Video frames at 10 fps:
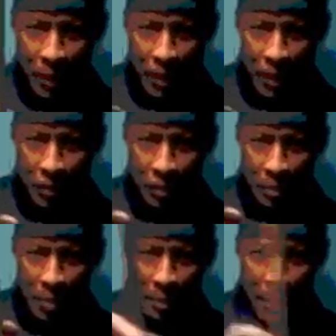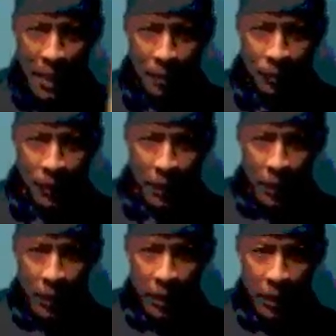Right? Remember that?
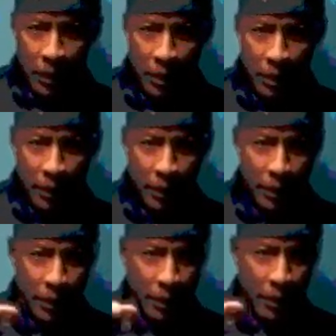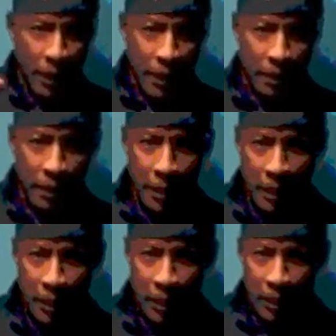Here, right?
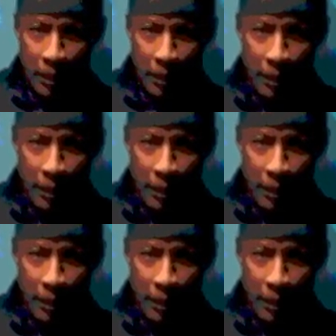Here.